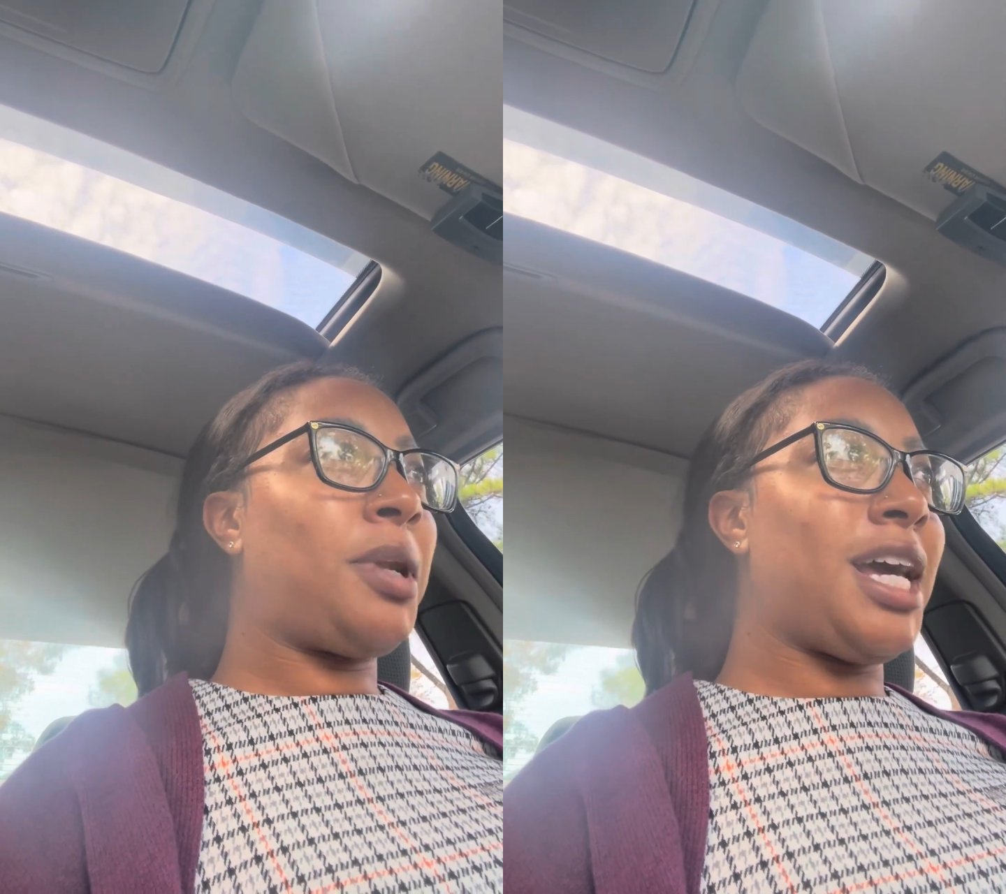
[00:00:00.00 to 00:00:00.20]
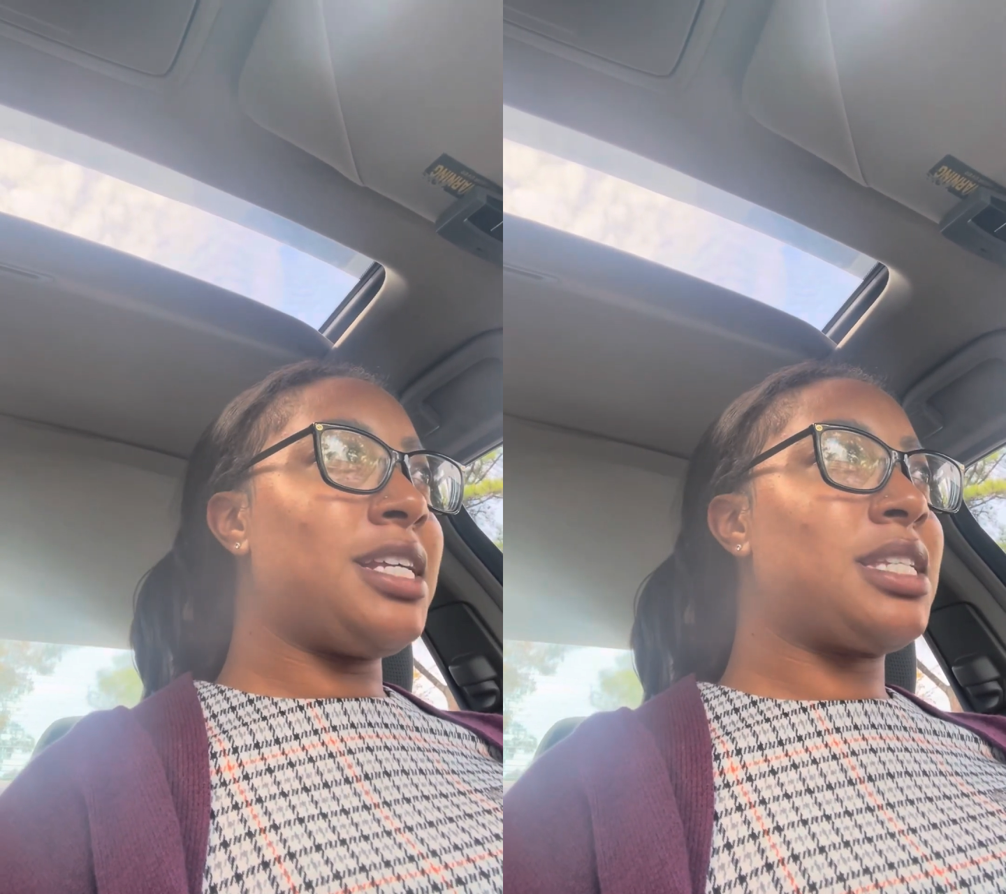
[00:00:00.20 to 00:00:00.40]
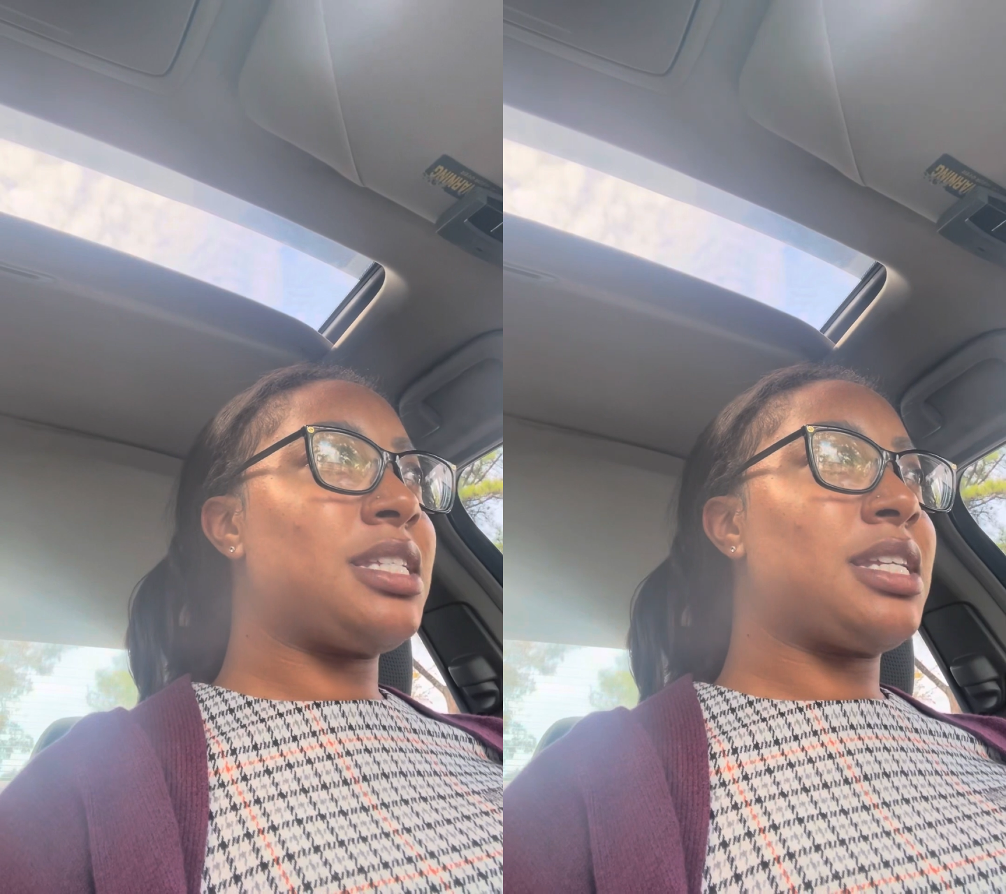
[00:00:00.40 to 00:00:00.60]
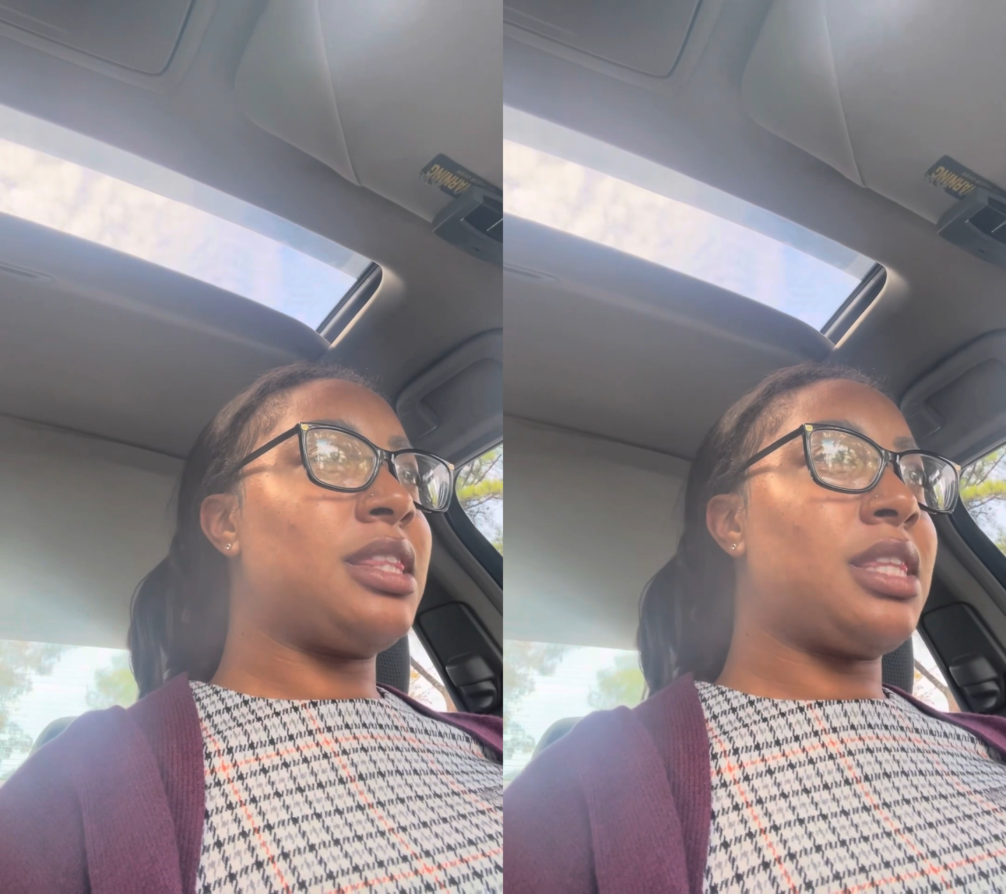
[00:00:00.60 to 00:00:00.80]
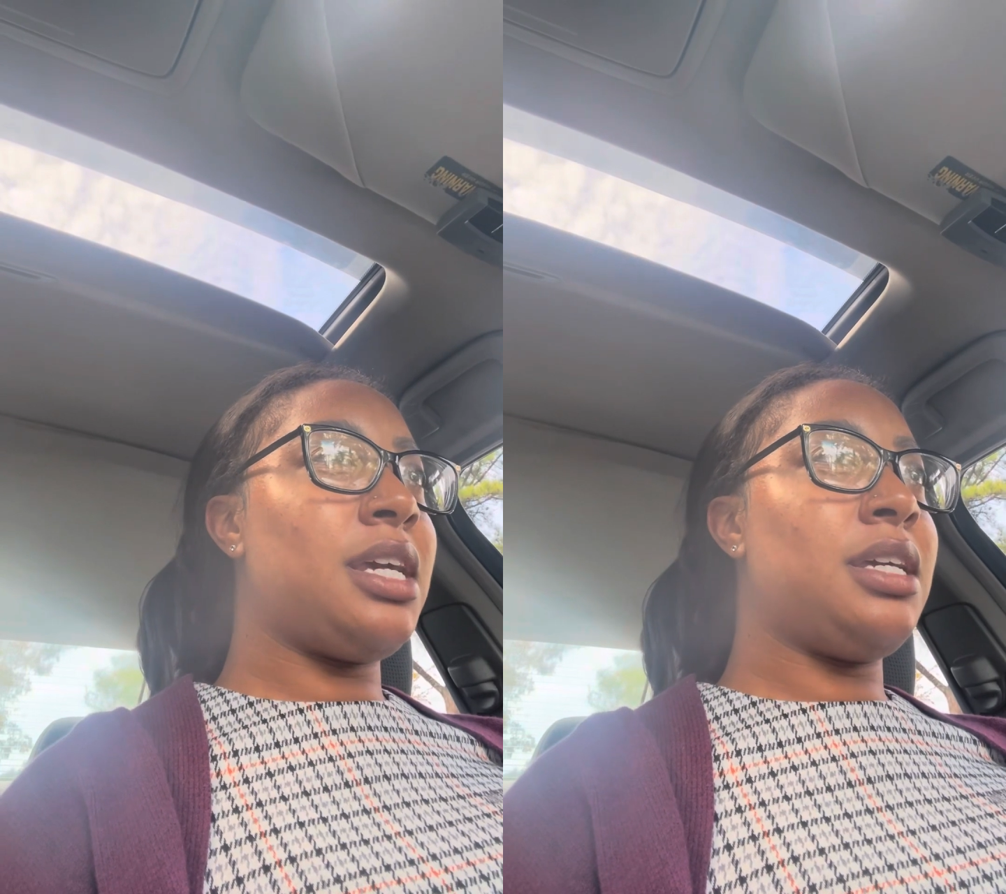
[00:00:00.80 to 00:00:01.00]
places,
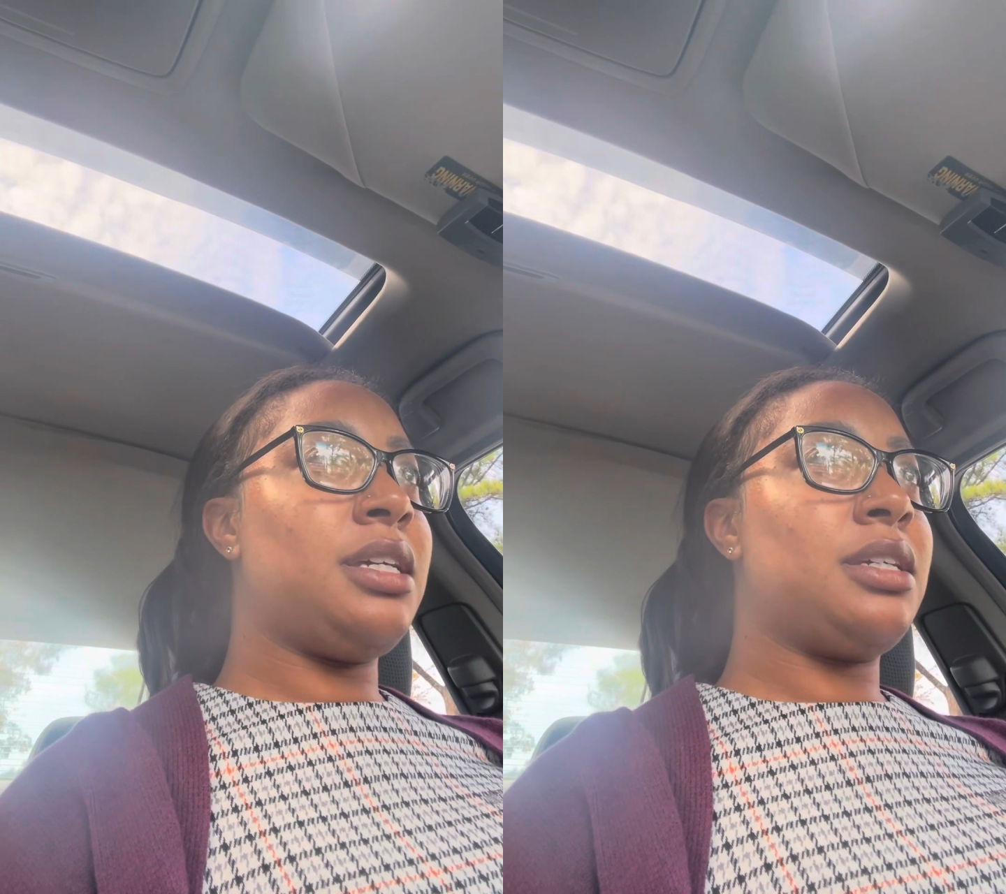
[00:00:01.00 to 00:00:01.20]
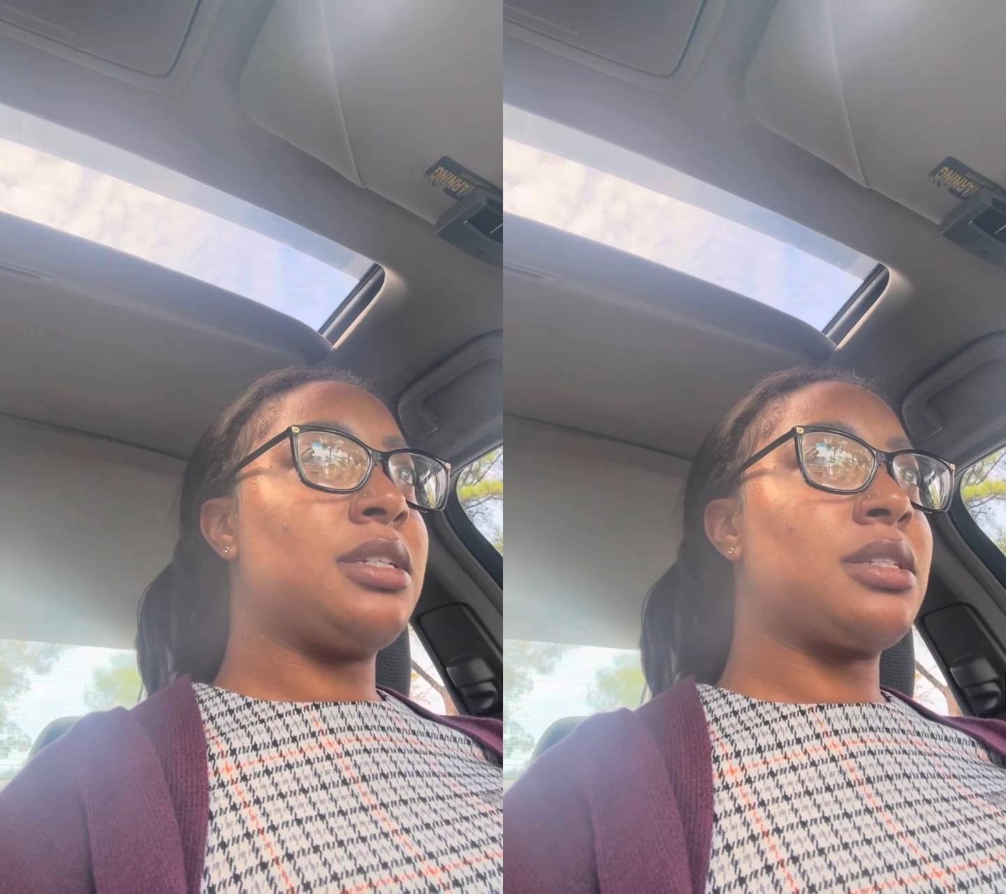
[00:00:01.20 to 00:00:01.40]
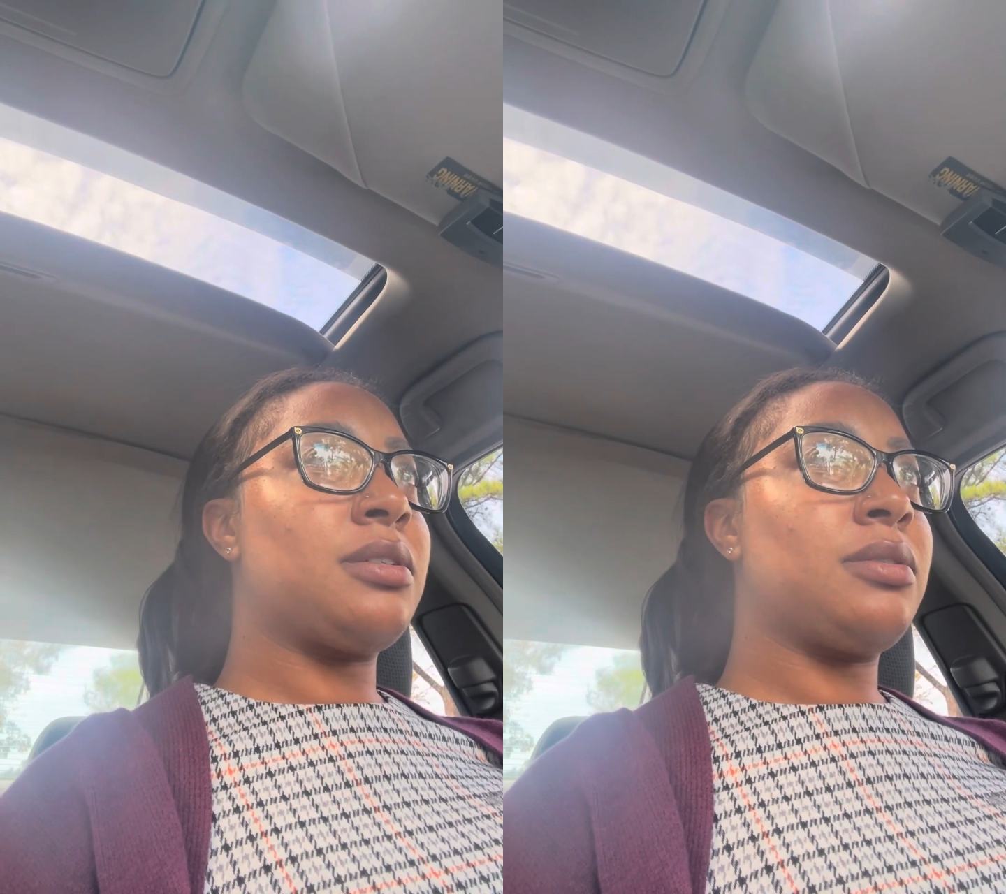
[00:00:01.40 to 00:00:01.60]
and things.